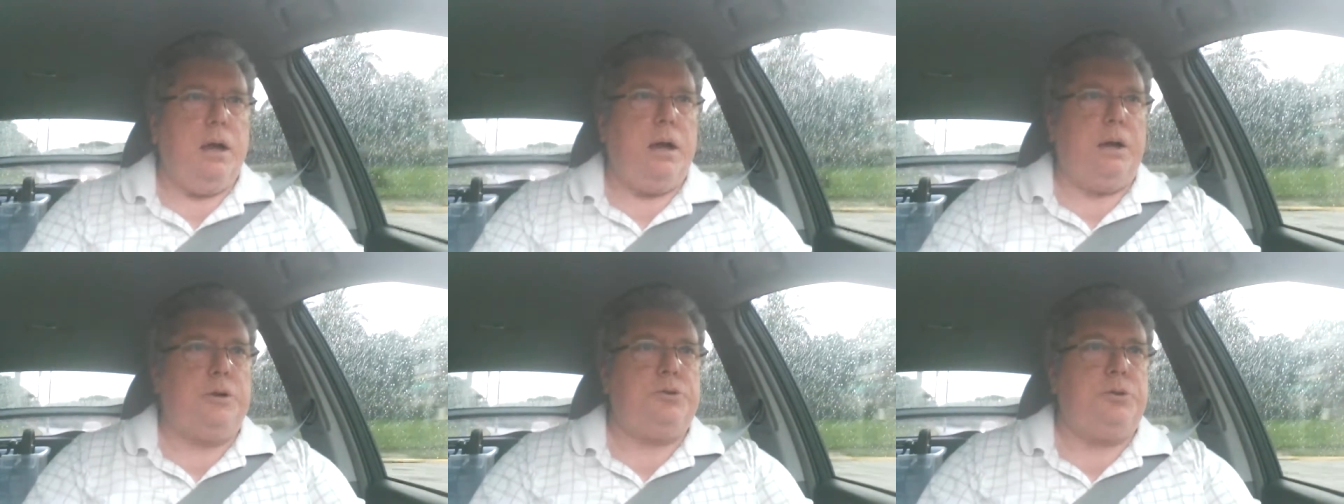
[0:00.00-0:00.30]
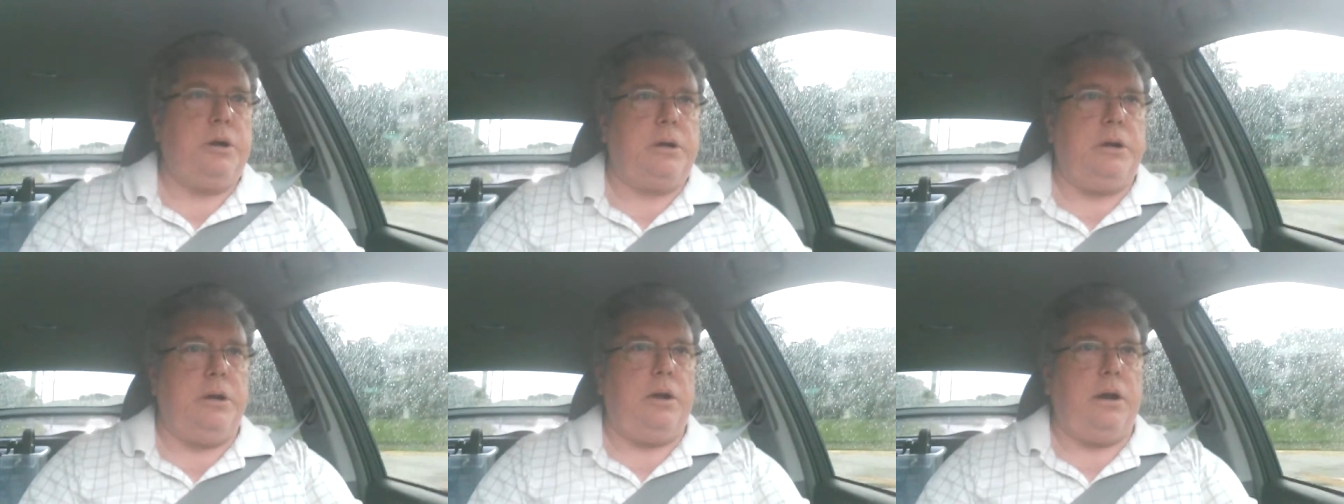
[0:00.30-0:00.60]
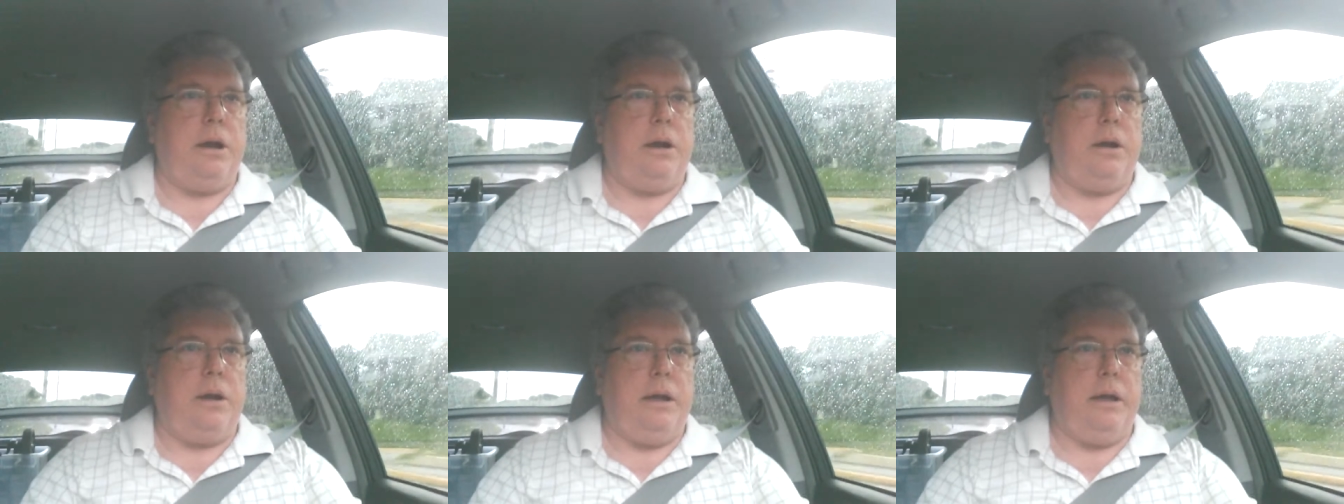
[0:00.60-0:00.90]
a trickier
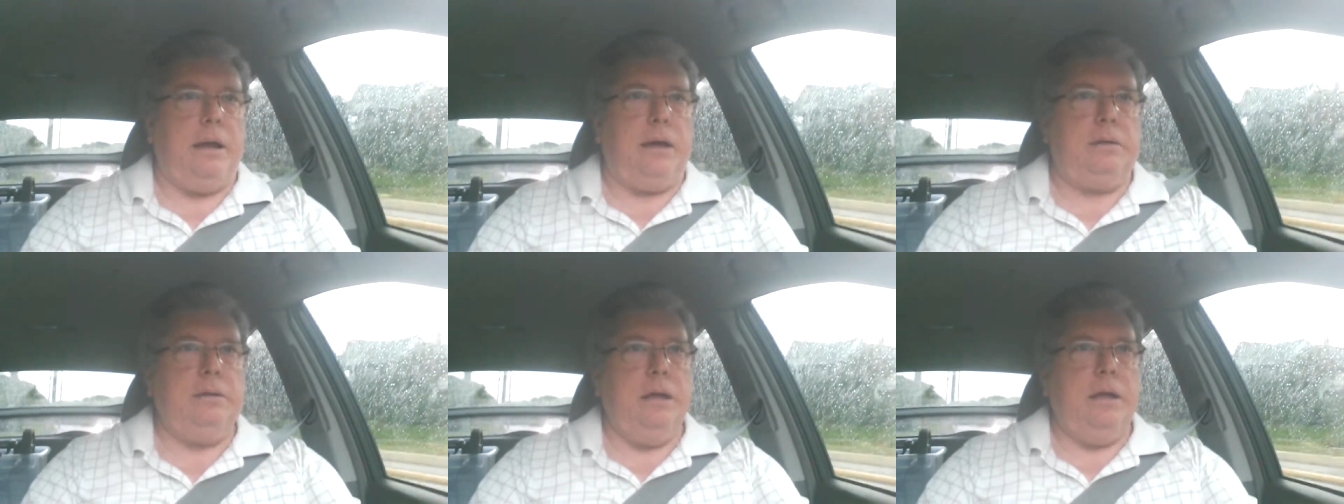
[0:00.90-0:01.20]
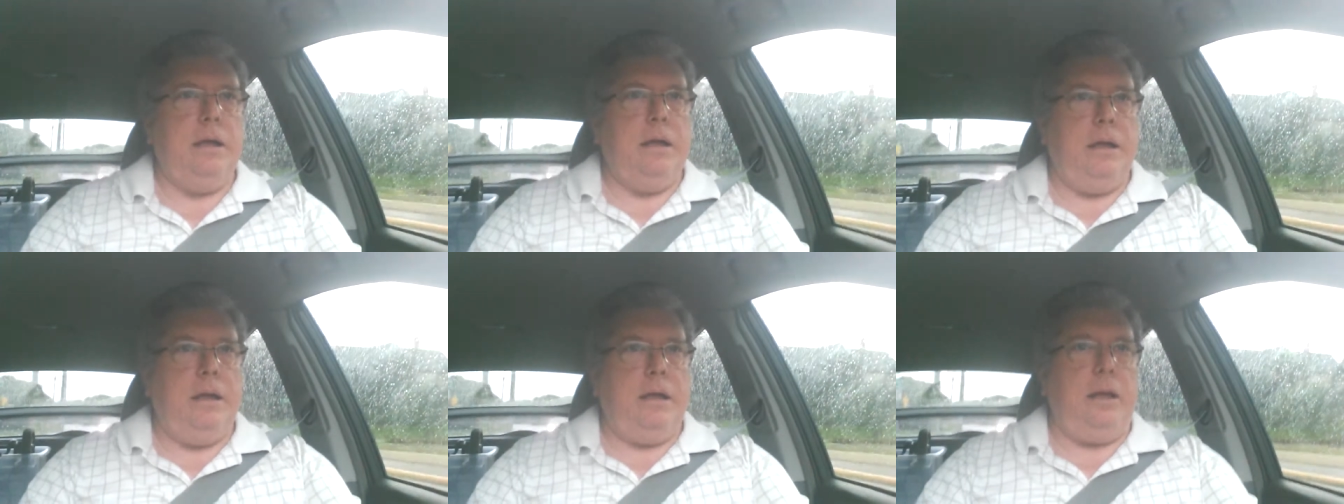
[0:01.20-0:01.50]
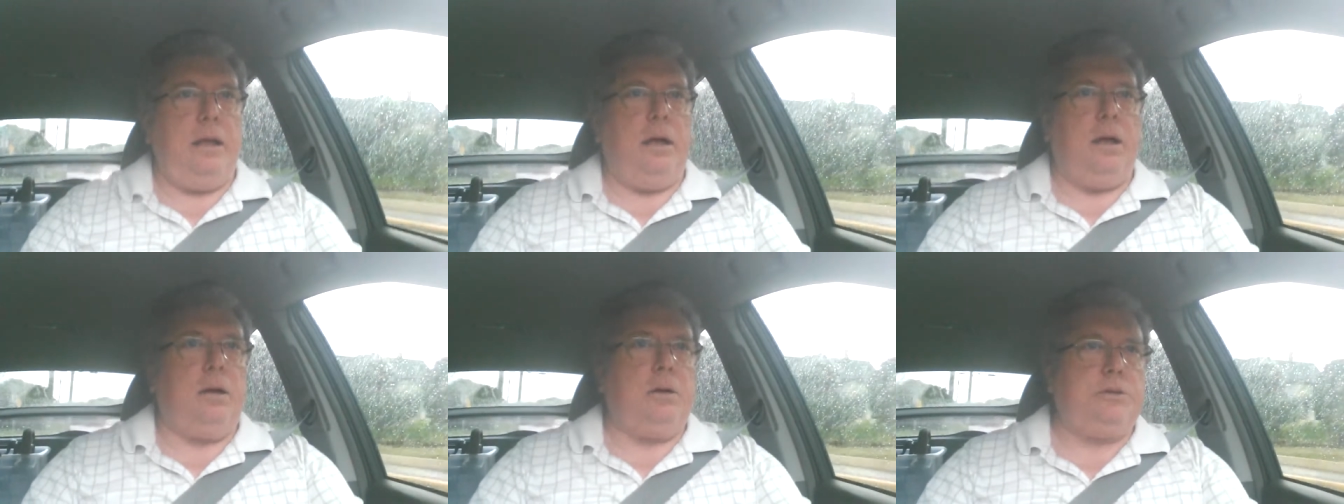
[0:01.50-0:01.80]
area.
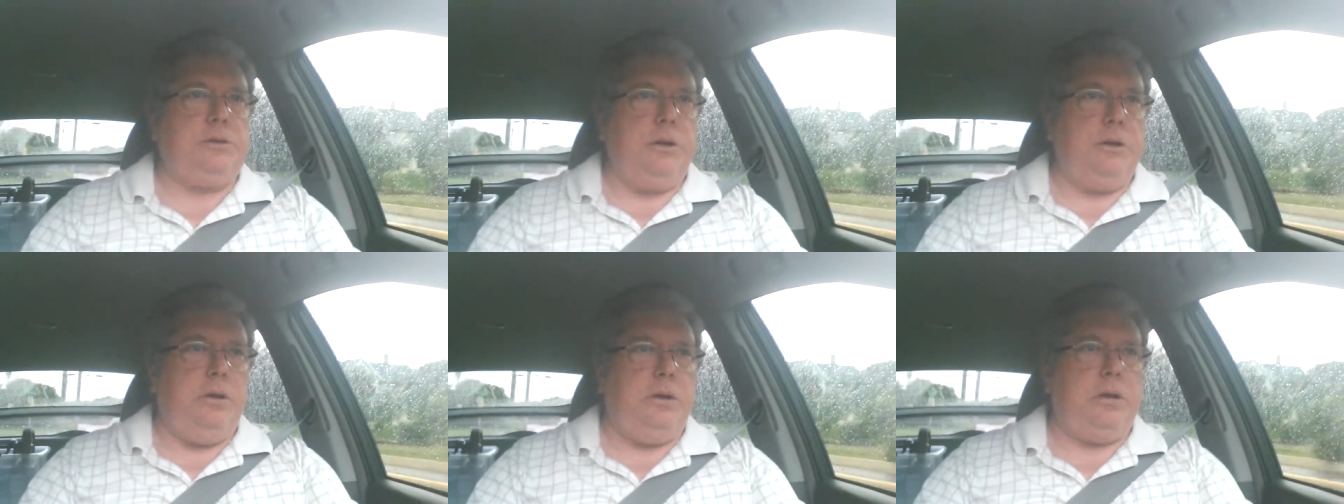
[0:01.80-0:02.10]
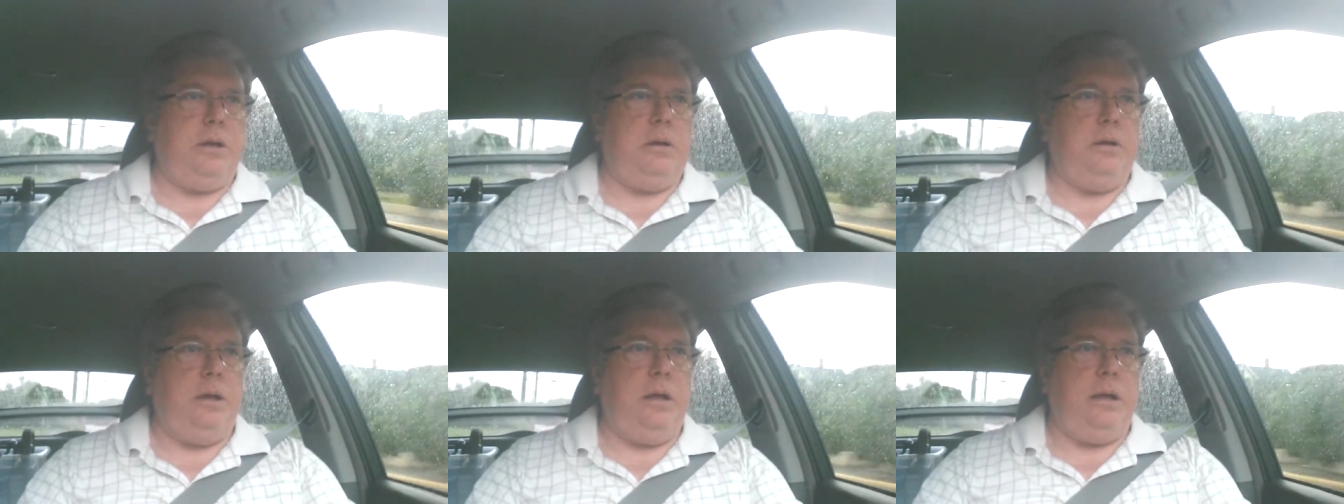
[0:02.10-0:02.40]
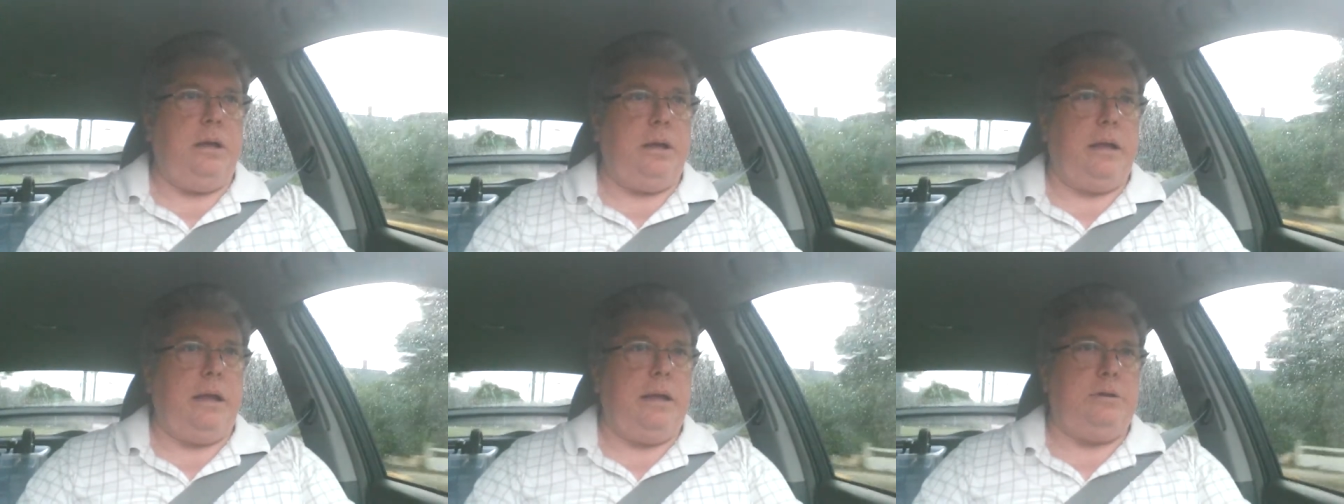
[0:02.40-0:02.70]
And also you can
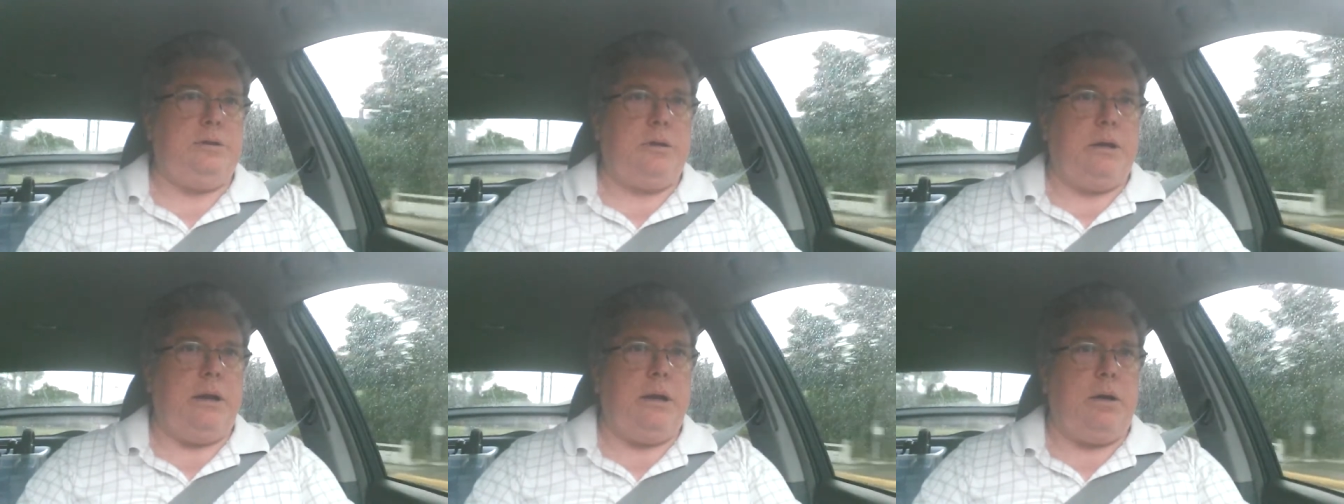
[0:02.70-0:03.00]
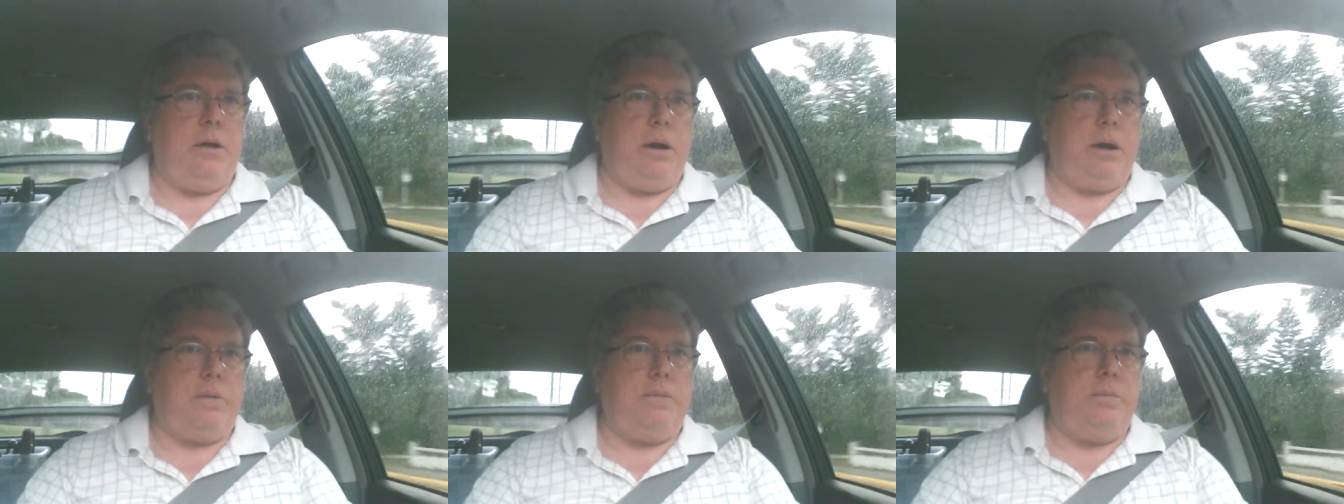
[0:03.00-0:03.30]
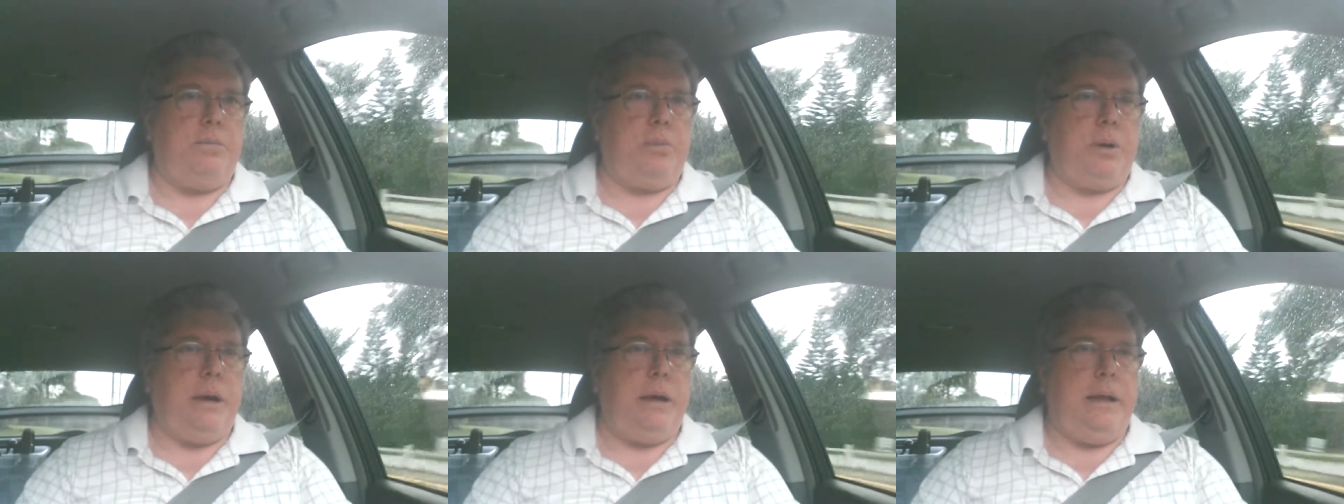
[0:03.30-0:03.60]
get generic
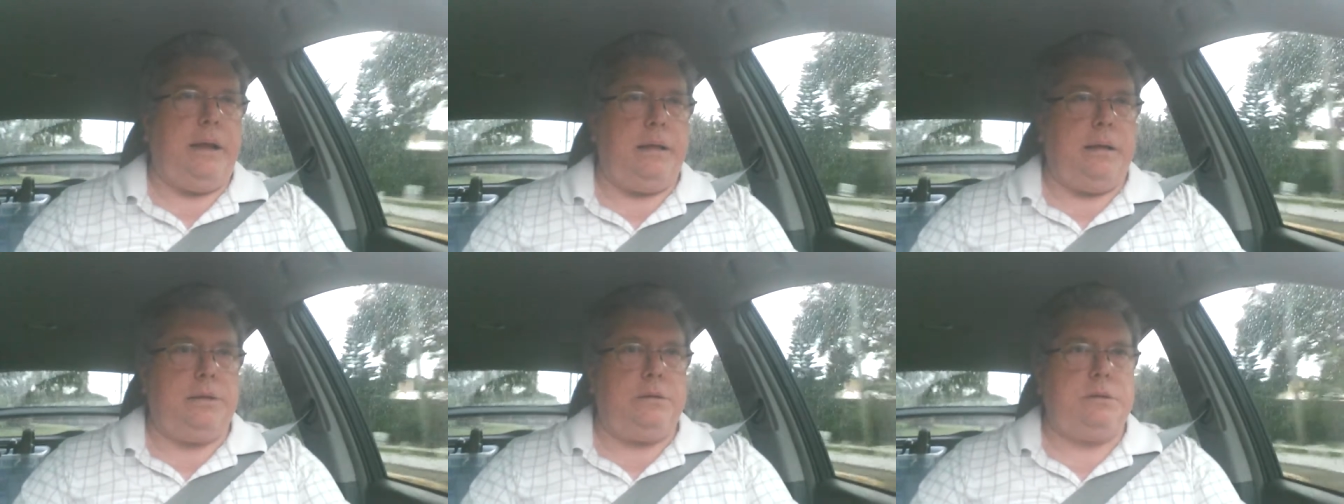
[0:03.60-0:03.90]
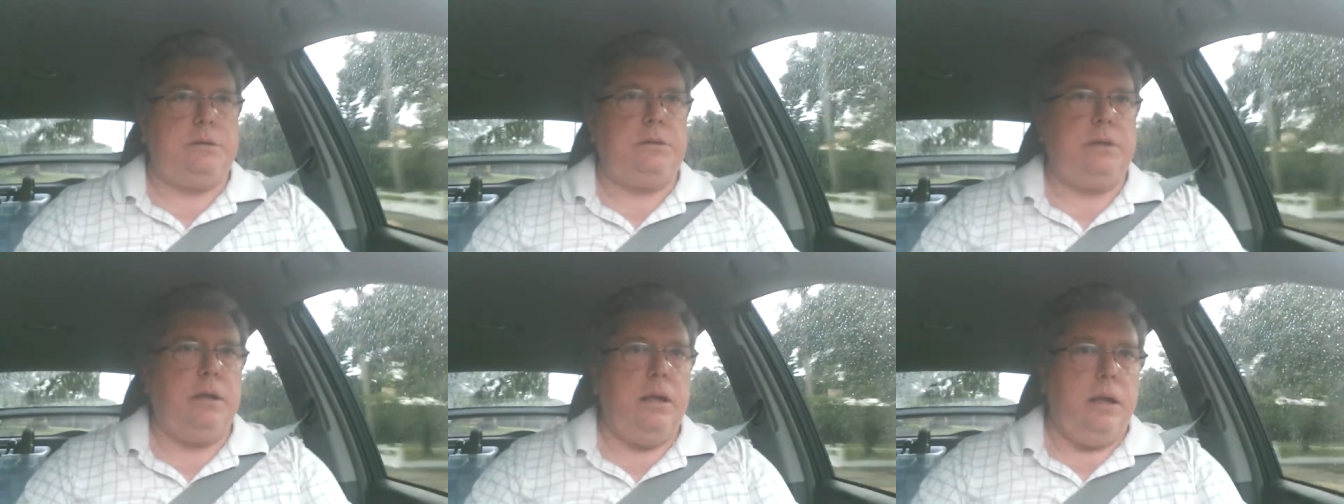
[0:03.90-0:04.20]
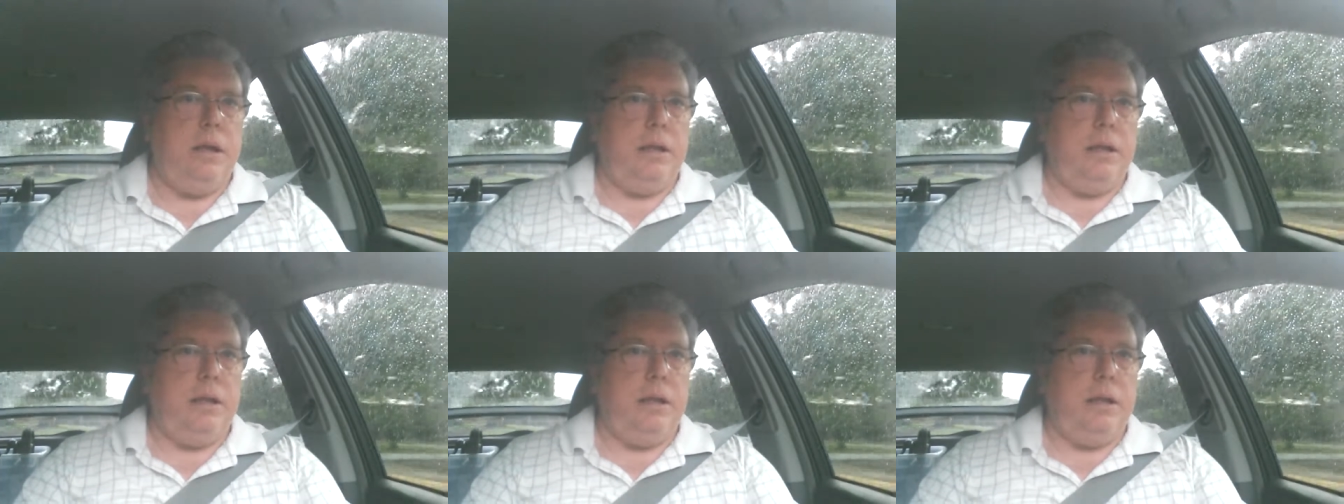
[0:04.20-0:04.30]
brands.